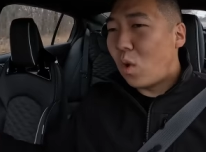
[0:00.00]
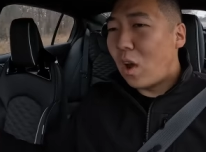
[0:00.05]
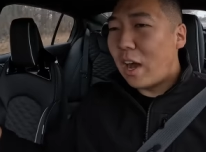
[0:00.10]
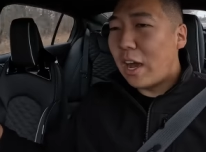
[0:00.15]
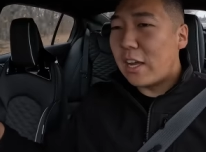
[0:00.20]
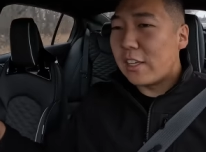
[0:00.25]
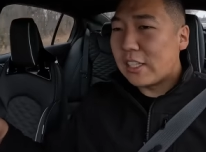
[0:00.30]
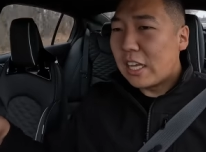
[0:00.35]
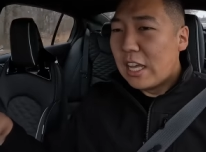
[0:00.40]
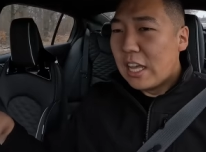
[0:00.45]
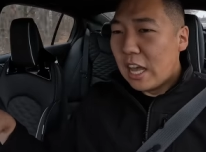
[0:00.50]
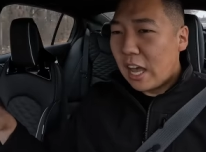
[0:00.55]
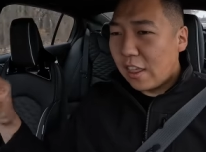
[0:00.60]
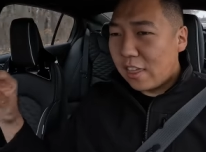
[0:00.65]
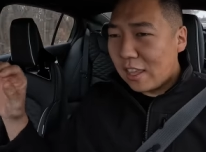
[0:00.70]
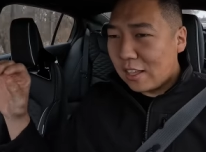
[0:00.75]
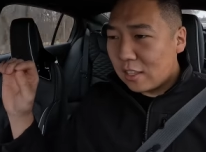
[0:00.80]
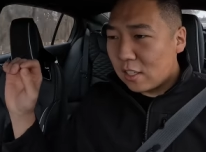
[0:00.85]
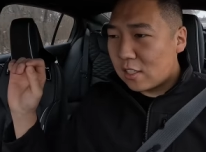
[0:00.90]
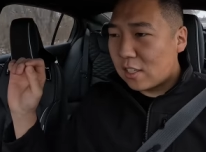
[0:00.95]
wise, I
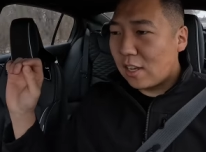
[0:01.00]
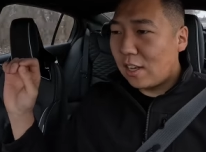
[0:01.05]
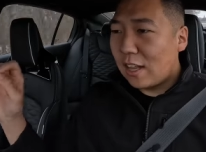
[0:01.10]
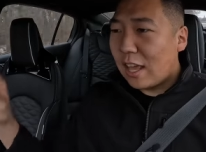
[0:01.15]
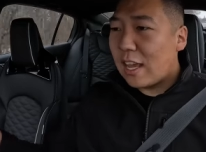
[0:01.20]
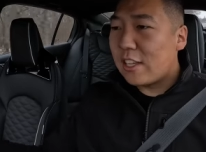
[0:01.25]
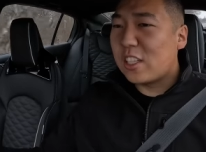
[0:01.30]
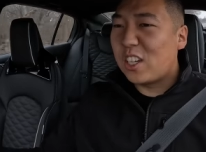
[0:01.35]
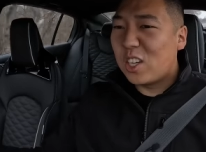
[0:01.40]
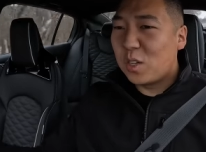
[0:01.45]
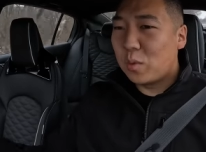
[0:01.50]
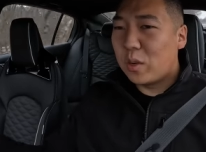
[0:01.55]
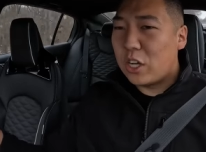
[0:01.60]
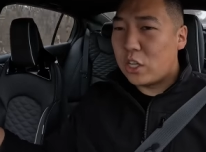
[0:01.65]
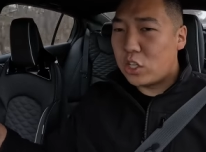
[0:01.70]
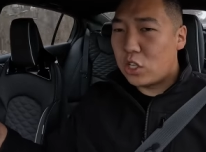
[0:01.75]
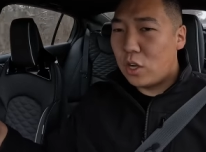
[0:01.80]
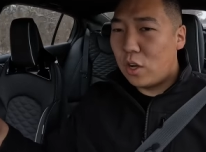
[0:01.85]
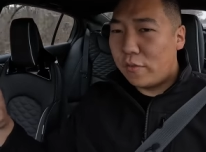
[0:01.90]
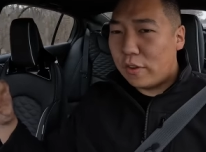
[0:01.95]
think this is the last
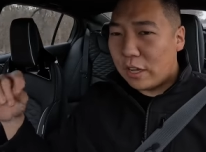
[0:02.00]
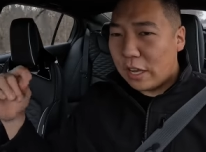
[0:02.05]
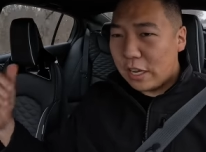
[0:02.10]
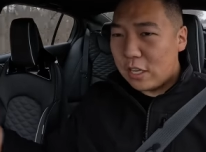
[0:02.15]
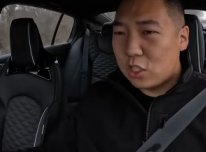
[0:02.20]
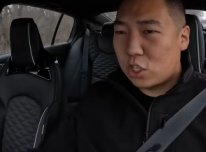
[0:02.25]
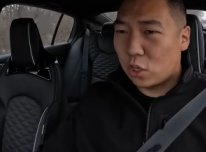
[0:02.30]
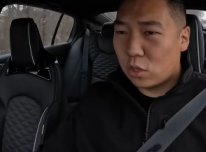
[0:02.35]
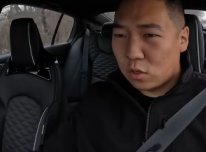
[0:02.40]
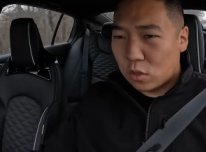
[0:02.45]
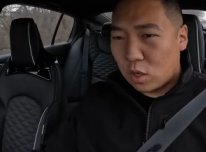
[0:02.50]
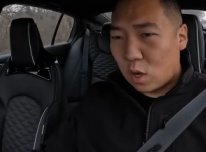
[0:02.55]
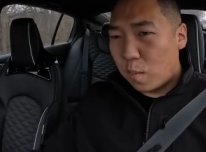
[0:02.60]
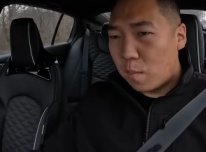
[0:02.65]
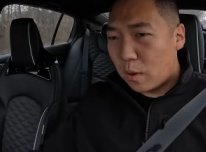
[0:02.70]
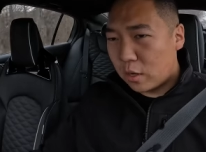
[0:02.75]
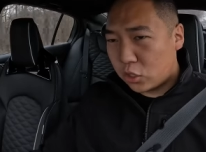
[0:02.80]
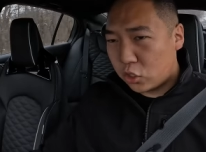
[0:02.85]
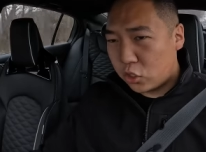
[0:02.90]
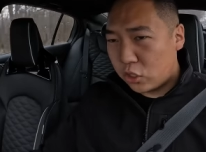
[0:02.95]
iteration of an internal
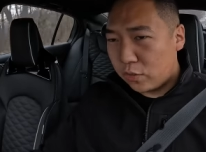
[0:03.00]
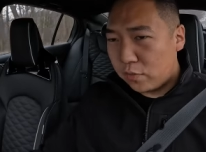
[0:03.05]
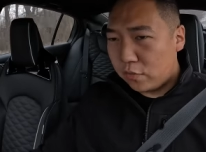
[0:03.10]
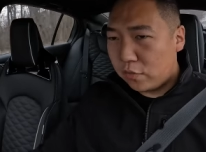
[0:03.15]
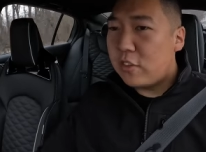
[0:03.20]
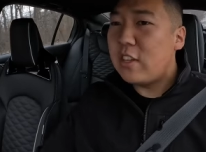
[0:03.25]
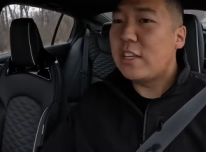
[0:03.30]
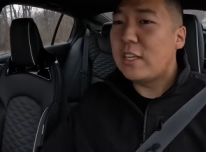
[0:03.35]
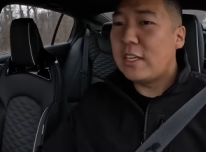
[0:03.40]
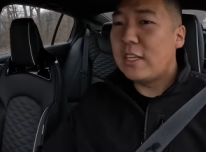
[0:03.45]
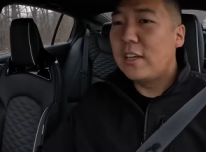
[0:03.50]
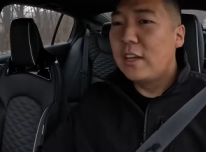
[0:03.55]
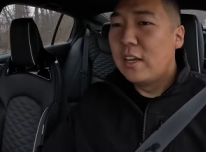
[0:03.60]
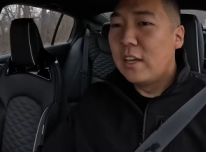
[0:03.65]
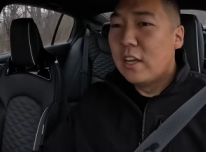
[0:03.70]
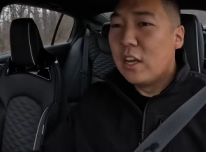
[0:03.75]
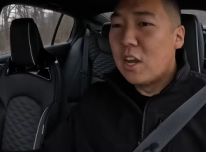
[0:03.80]
combustion V